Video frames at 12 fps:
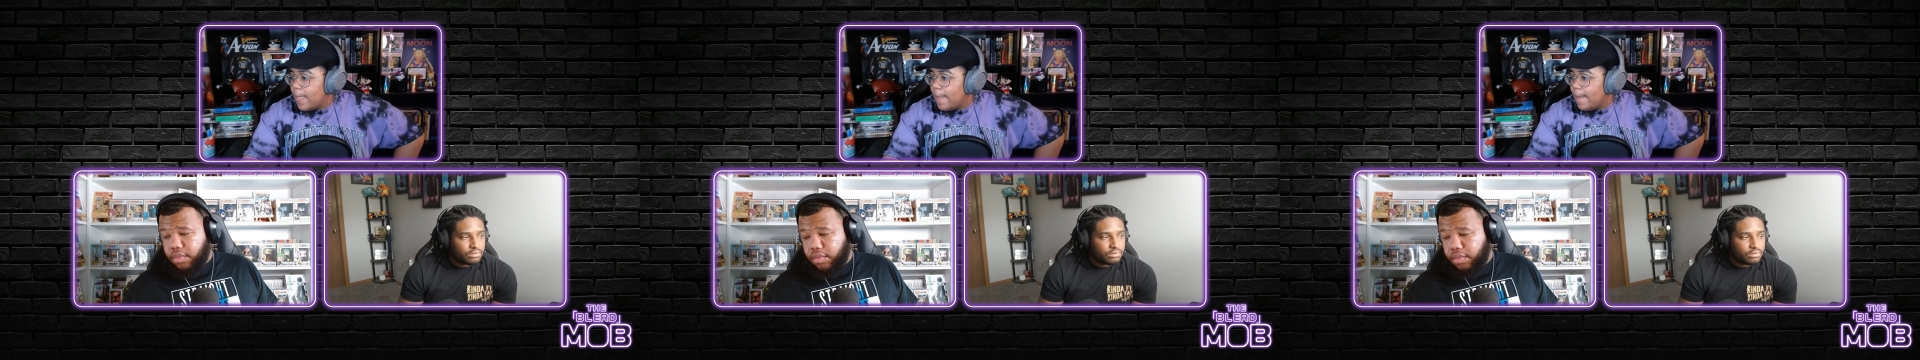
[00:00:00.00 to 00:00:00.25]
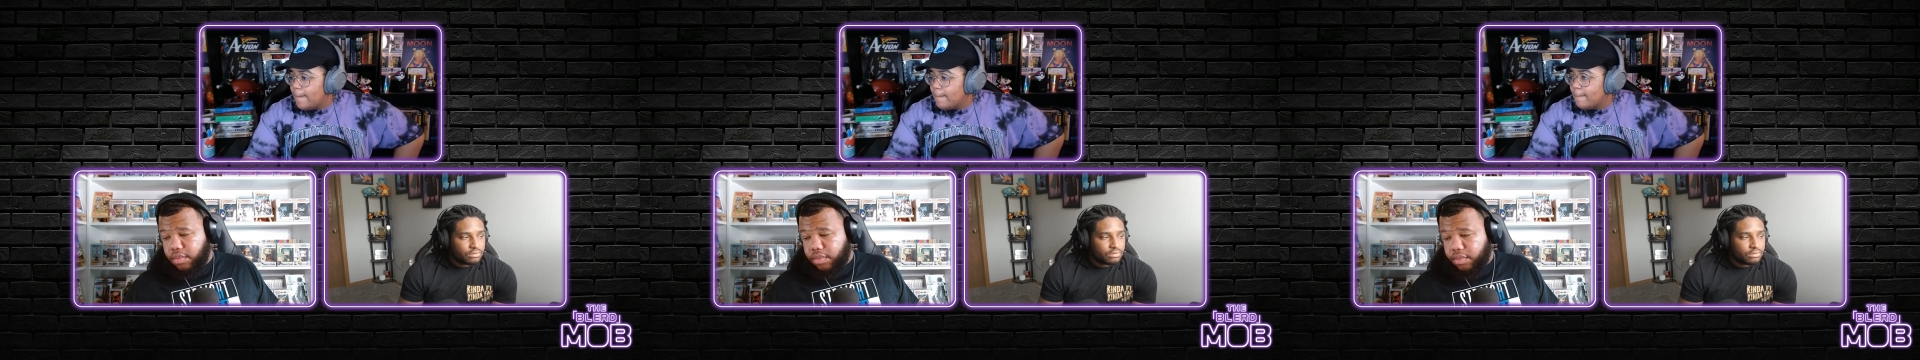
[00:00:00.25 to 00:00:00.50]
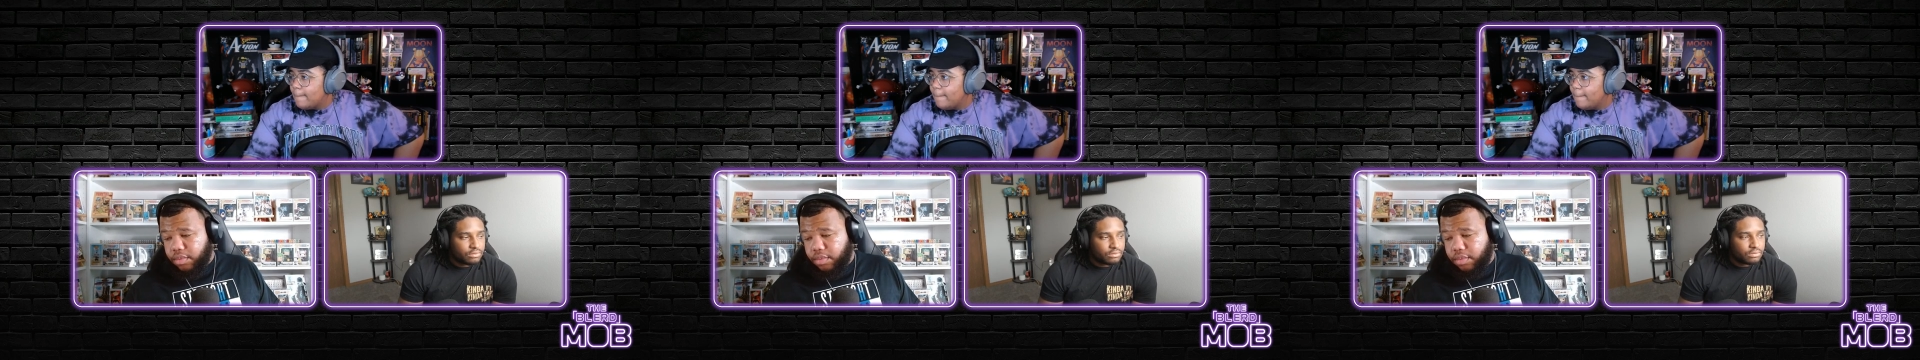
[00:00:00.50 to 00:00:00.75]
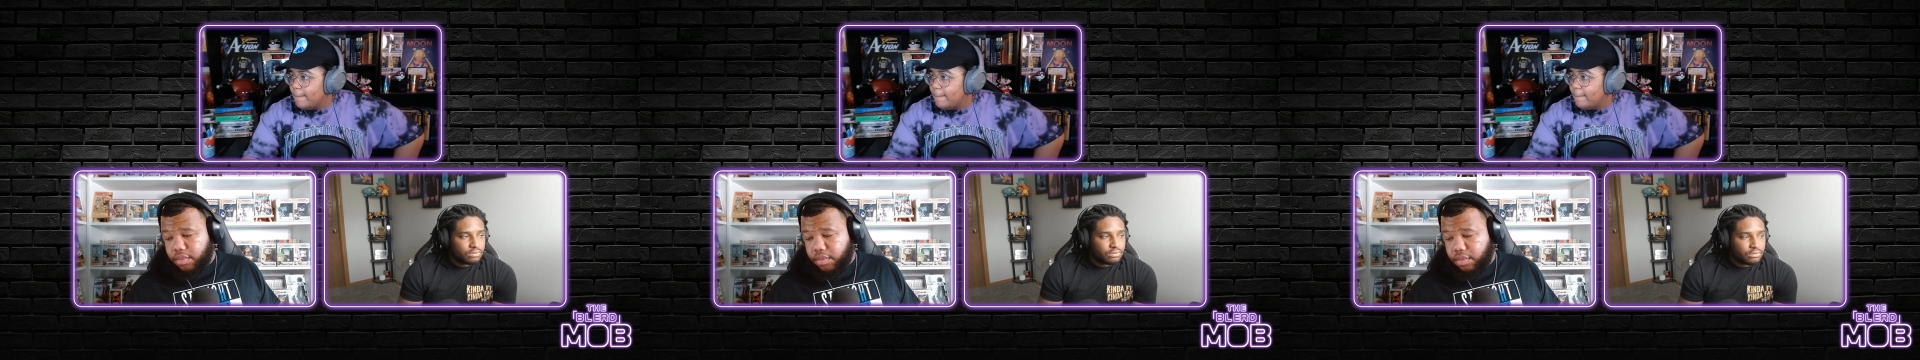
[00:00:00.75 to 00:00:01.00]

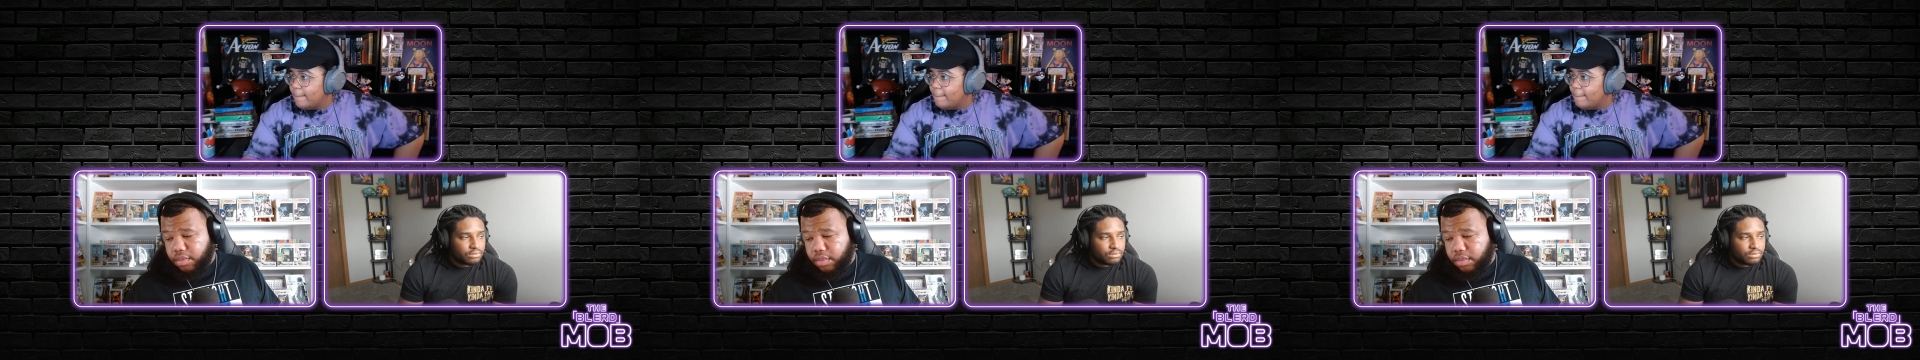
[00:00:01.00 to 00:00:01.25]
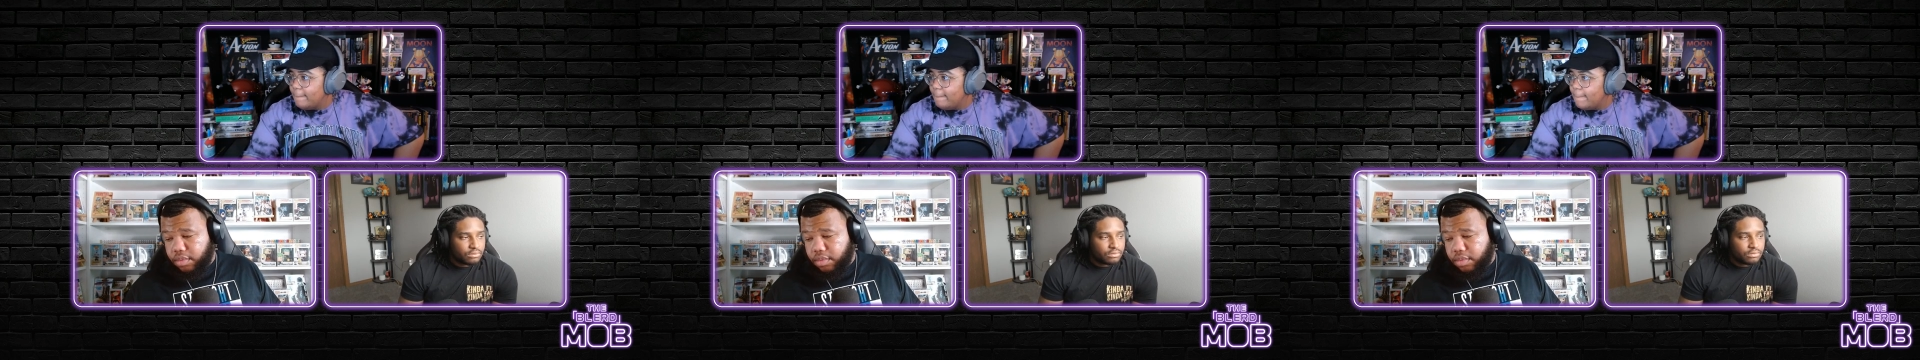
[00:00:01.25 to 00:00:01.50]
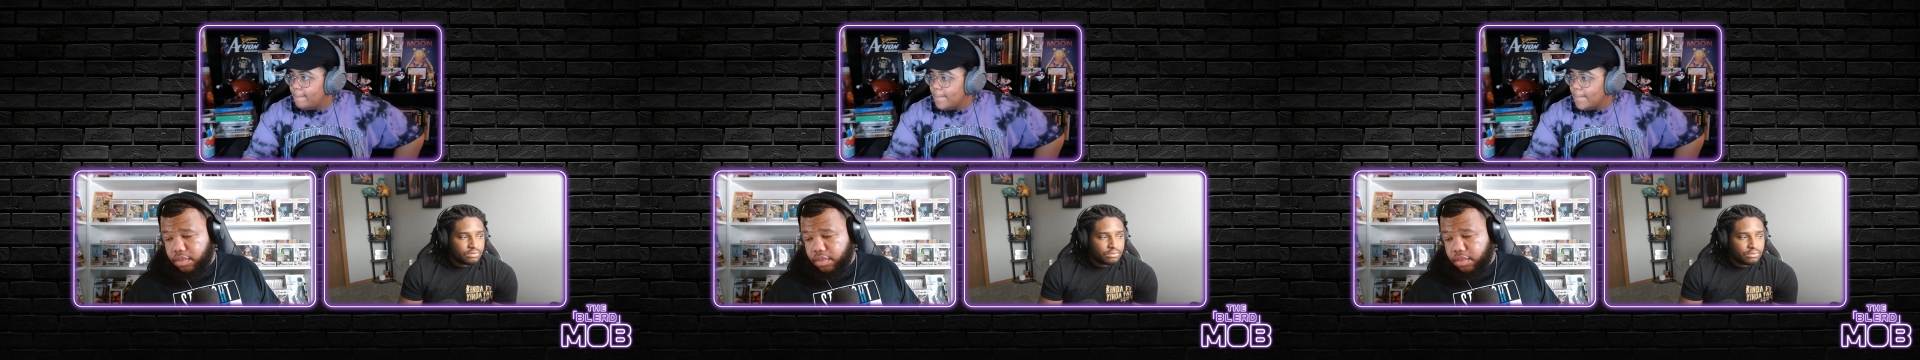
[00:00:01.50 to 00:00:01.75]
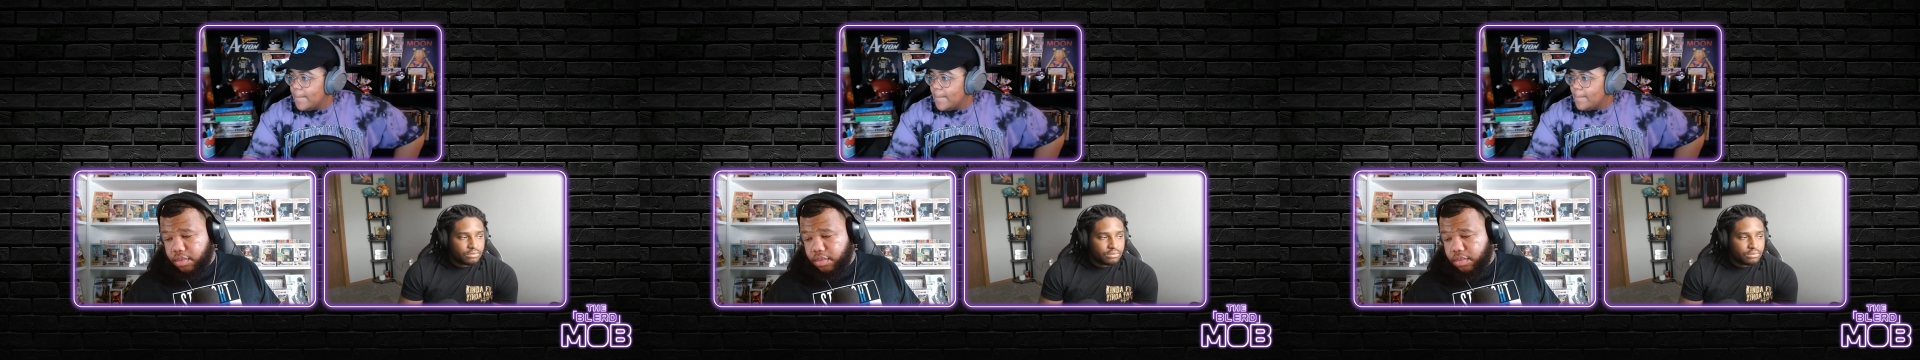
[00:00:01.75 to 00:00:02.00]

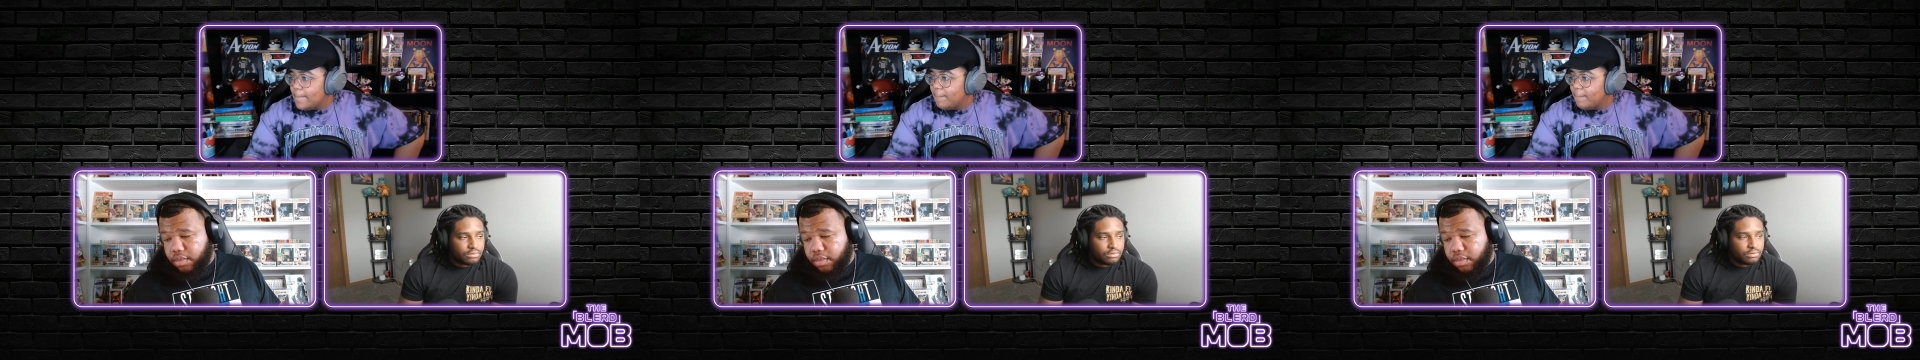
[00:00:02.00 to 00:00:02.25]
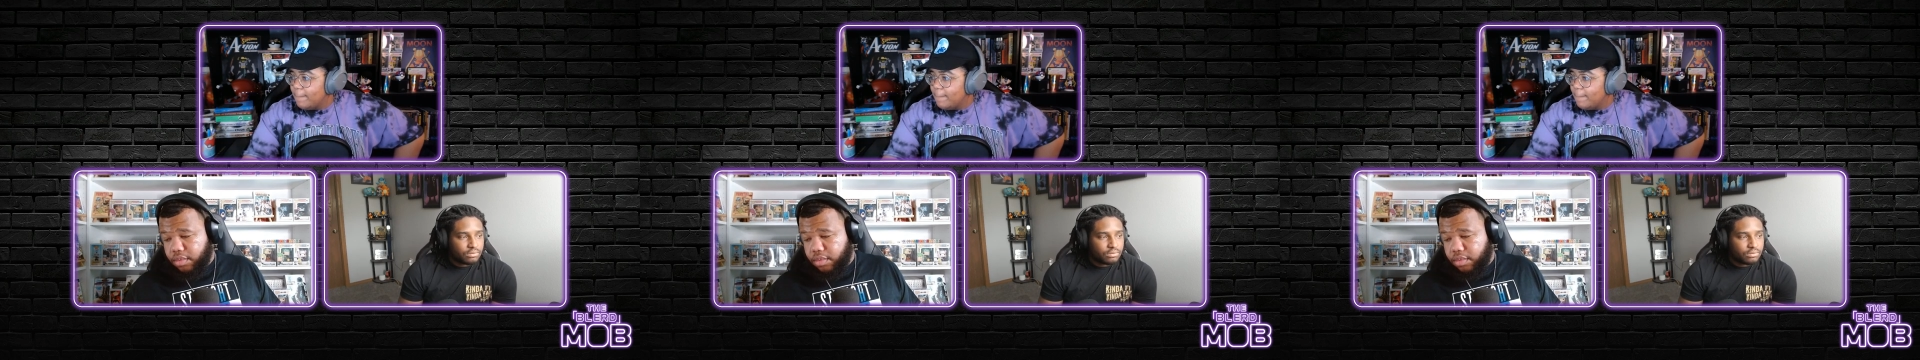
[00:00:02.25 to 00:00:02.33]
Nobody speaks.